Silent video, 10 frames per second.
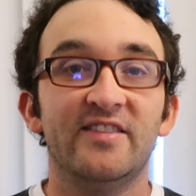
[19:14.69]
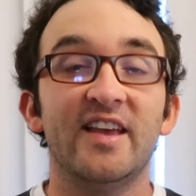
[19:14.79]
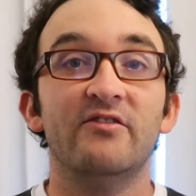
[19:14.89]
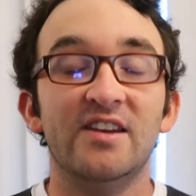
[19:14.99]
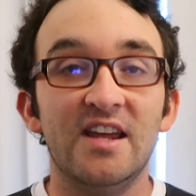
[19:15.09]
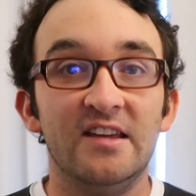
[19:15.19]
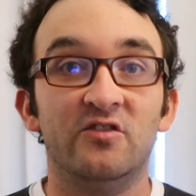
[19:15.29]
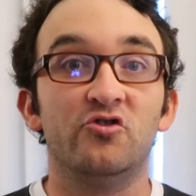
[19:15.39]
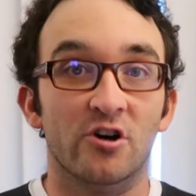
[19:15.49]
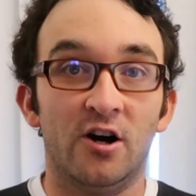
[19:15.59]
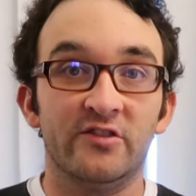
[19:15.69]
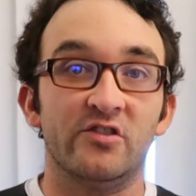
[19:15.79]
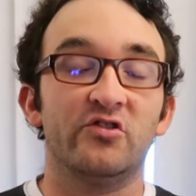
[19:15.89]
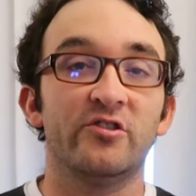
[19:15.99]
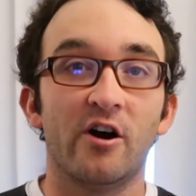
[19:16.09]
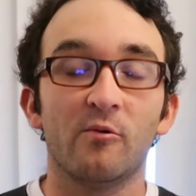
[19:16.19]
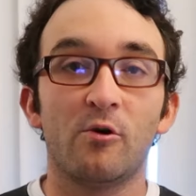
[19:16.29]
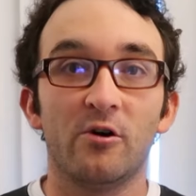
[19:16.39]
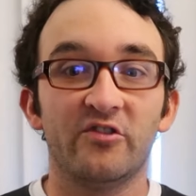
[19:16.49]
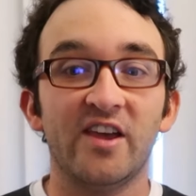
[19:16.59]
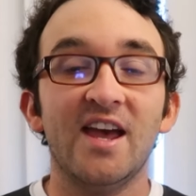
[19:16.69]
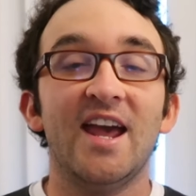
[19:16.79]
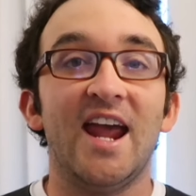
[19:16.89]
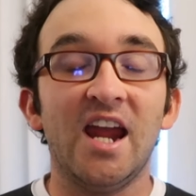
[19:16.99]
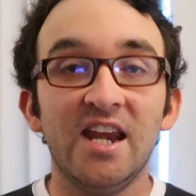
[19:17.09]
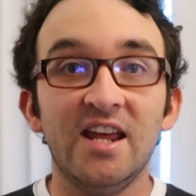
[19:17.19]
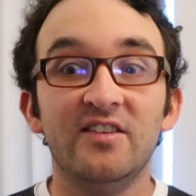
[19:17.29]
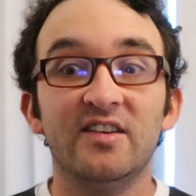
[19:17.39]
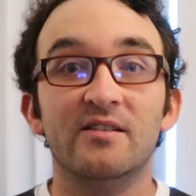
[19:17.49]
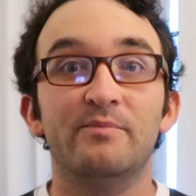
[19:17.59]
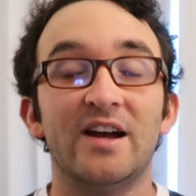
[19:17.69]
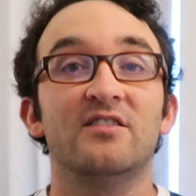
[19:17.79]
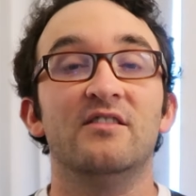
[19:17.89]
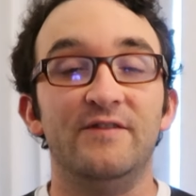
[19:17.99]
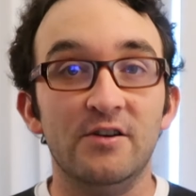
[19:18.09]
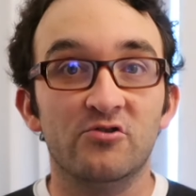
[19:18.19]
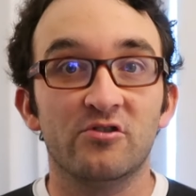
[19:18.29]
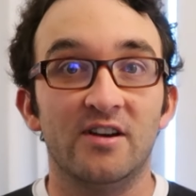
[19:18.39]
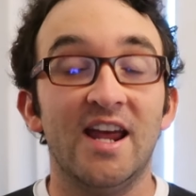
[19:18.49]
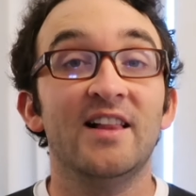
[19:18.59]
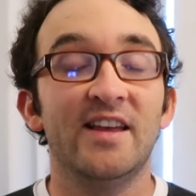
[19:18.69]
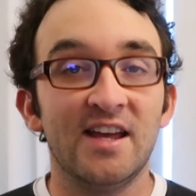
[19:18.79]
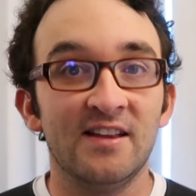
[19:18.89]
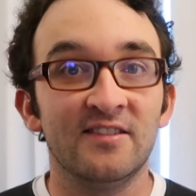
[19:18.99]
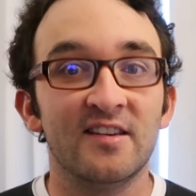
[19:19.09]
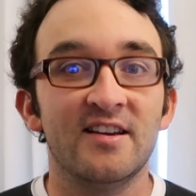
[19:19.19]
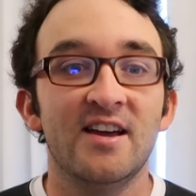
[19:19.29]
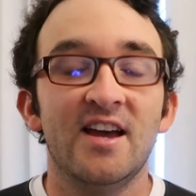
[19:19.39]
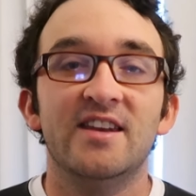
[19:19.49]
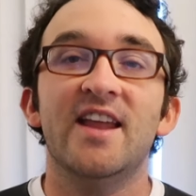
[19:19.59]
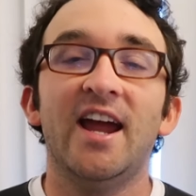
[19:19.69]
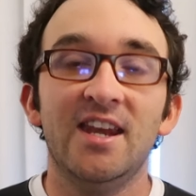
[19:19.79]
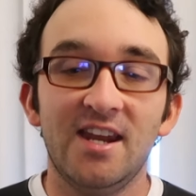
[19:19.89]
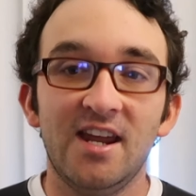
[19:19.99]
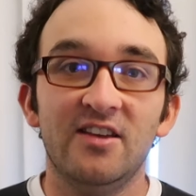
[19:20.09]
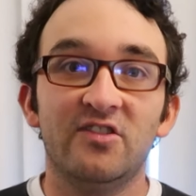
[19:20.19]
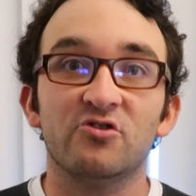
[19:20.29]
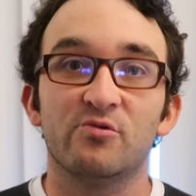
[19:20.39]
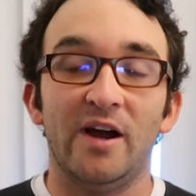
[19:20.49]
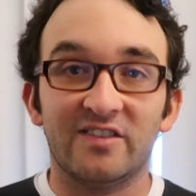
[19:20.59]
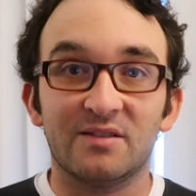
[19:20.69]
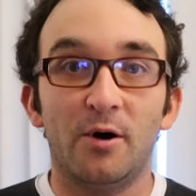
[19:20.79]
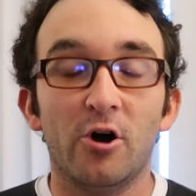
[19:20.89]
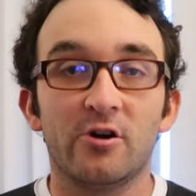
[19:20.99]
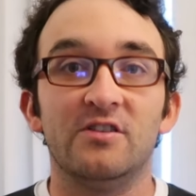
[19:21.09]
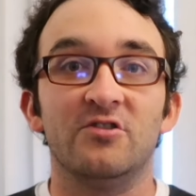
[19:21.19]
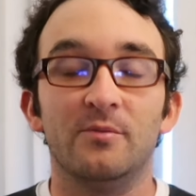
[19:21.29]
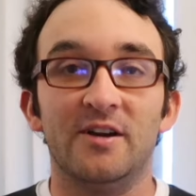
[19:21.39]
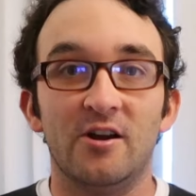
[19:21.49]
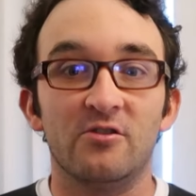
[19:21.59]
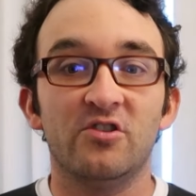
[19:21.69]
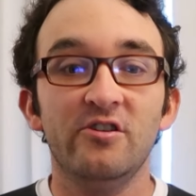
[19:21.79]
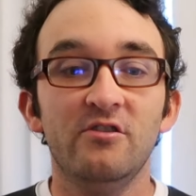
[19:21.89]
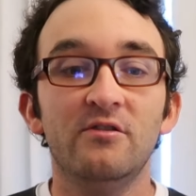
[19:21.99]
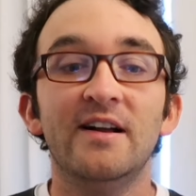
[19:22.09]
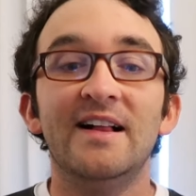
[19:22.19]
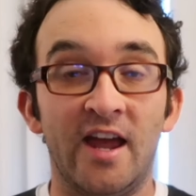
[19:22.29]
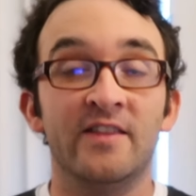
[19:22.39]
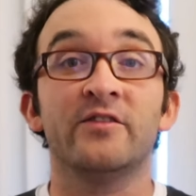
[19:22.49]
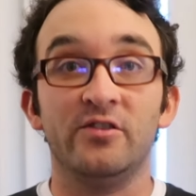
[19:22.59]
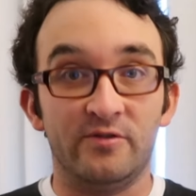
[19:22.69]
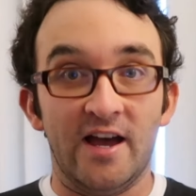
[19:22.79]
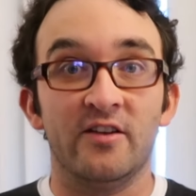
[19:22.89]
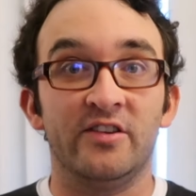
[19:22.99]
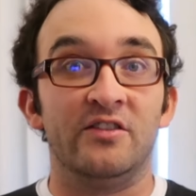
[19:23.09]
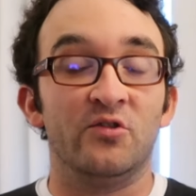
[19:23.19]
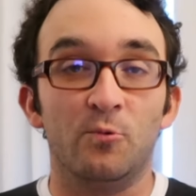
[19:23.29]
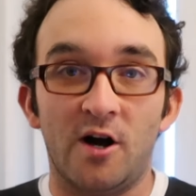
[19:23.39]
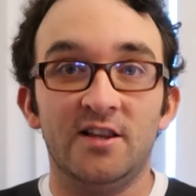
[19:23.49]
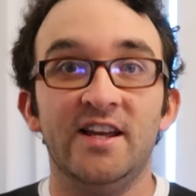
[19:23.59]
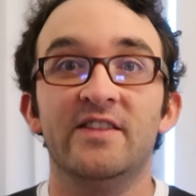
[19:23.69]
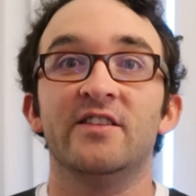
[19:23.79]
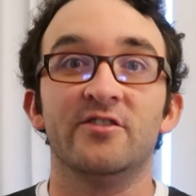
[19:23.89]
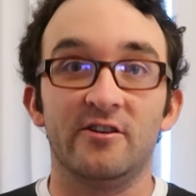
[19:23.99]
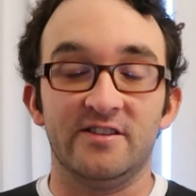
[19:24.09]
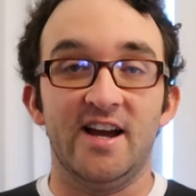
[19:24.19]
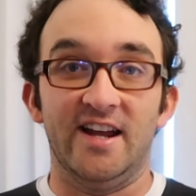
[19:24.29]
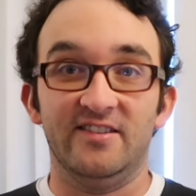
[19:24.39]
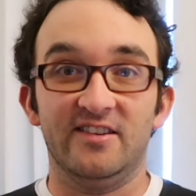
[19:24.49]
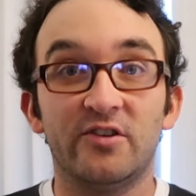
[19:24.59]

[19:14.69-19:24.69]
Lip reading: 70s, Jaws and Star Wars, 80s, Back to the Future and Aliens, 90s, Jurassic Park and Terminator 2, and the 2000s, Wall-E and the Dark Knight.